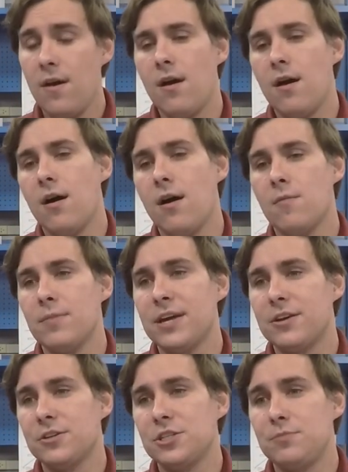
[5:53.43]

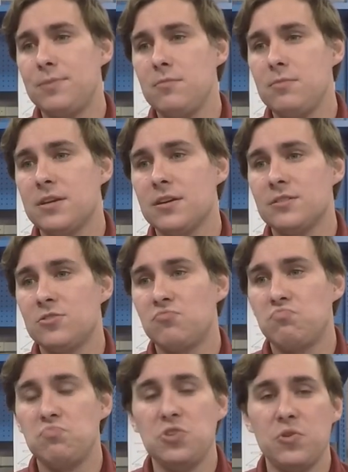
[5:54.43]
It could just be because
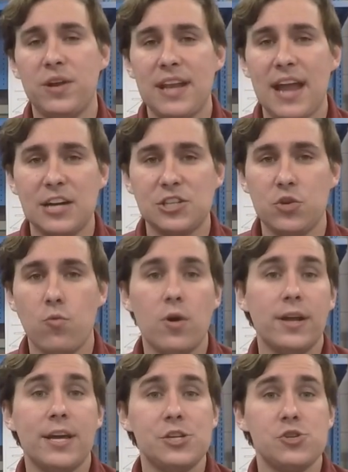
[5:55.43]
you didn't actually
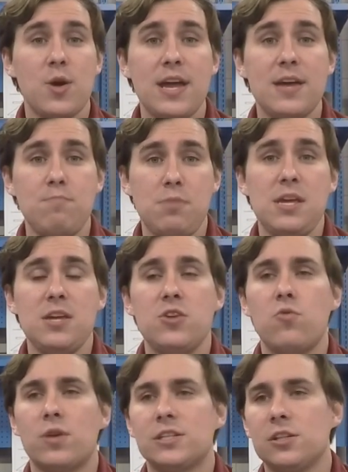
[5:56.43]
want to get your A&P,
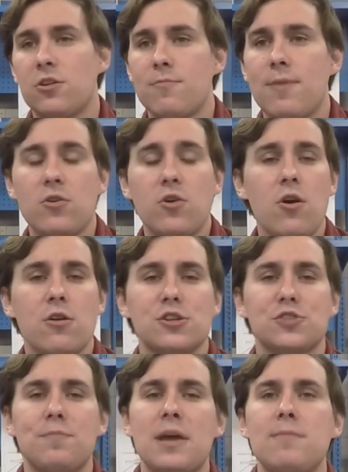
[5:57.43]
you wanted to learn about
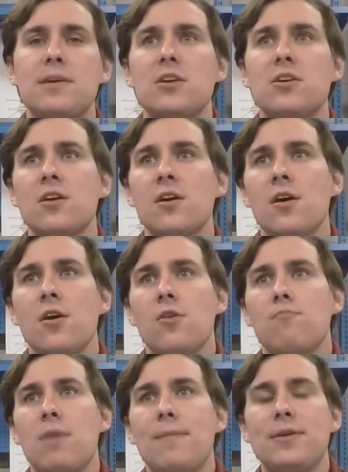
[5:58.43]
cars. Maybe
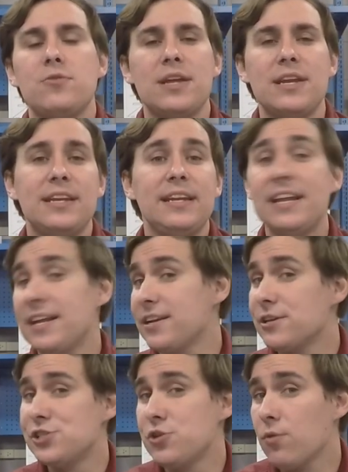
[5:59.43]
you didn't need it
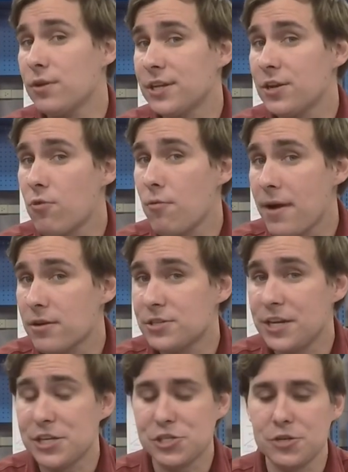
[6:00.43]
because you worked at a repair
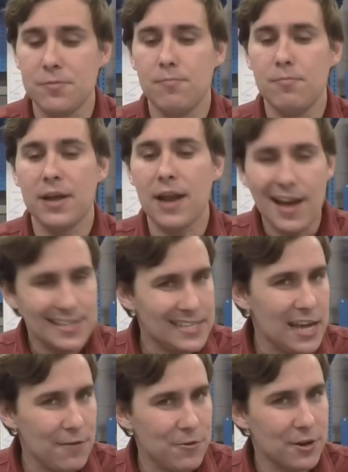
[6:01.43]
station. But I
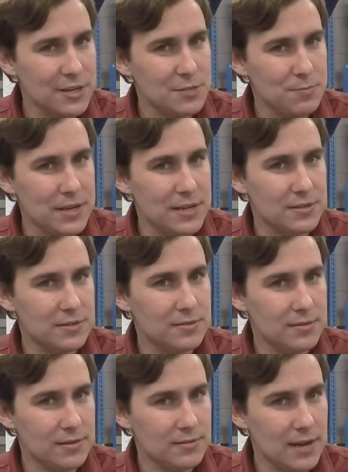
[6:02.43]
say if you're going to spend
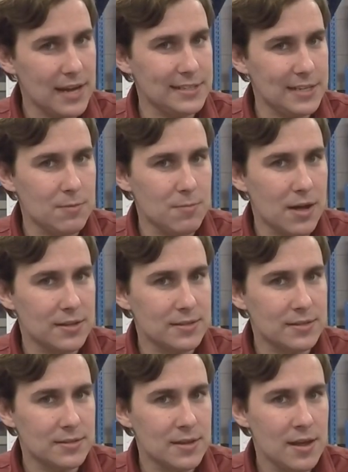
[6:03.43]
19
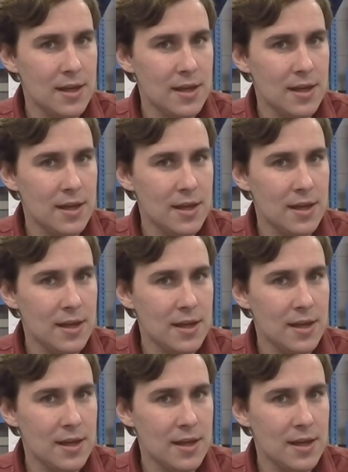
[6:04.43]
months